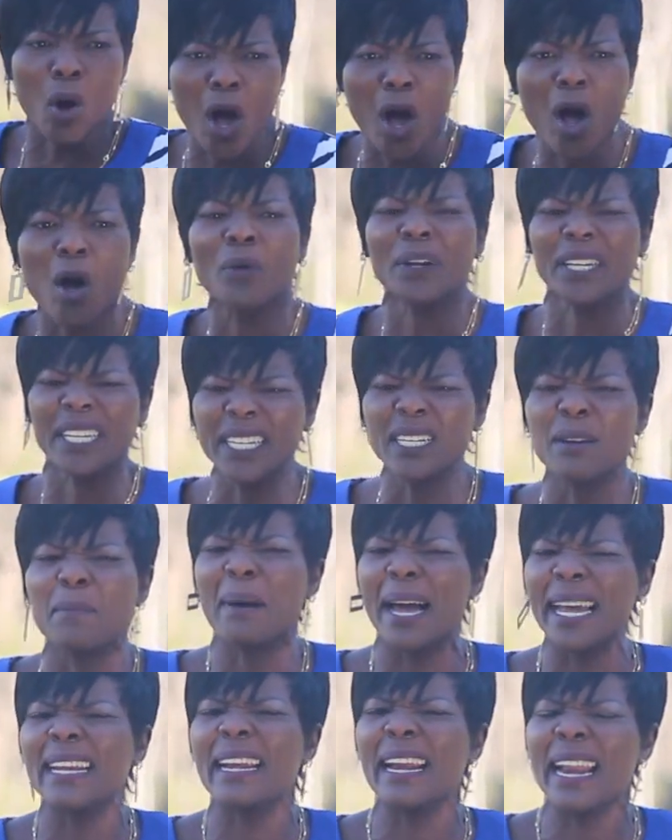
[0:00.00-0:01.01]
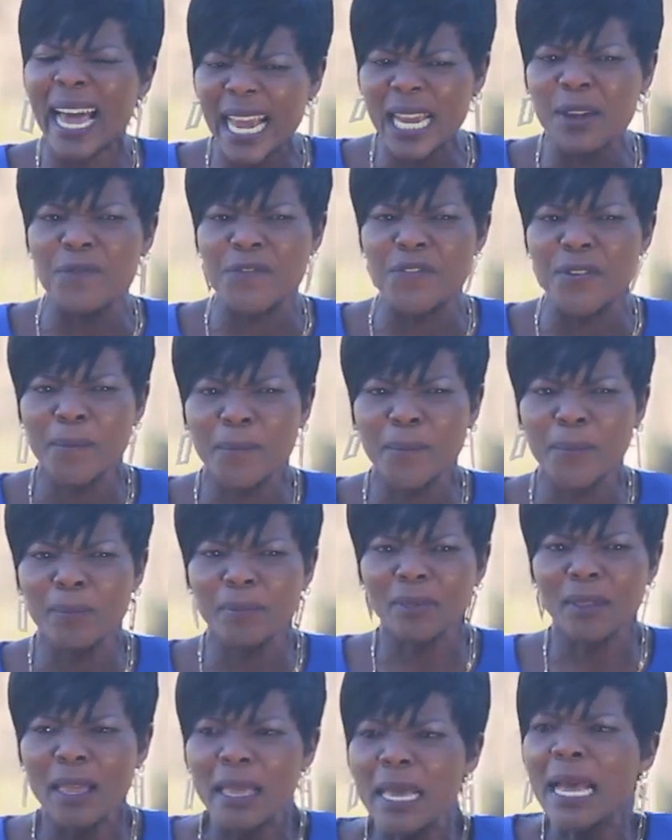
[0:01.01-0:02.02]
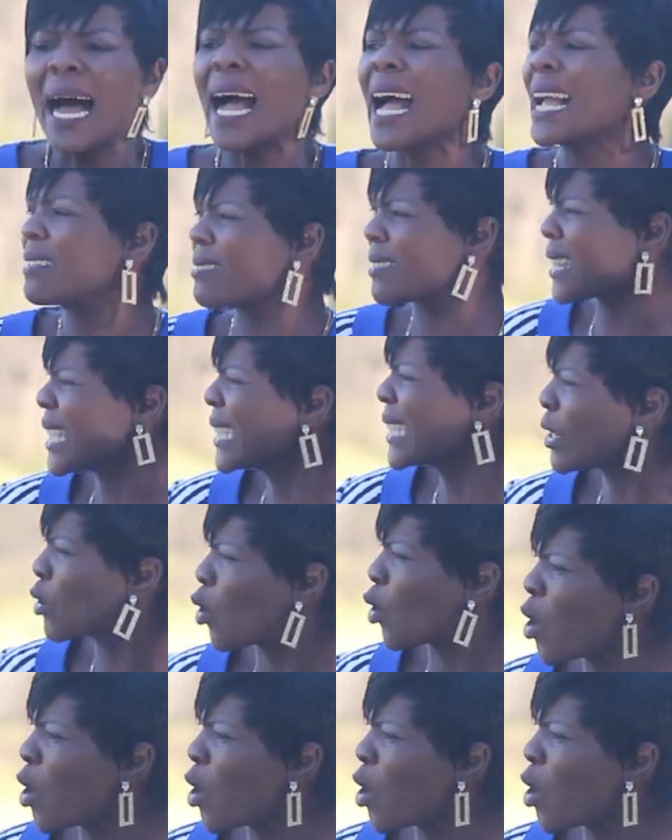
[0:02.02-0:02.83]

all in my life. I think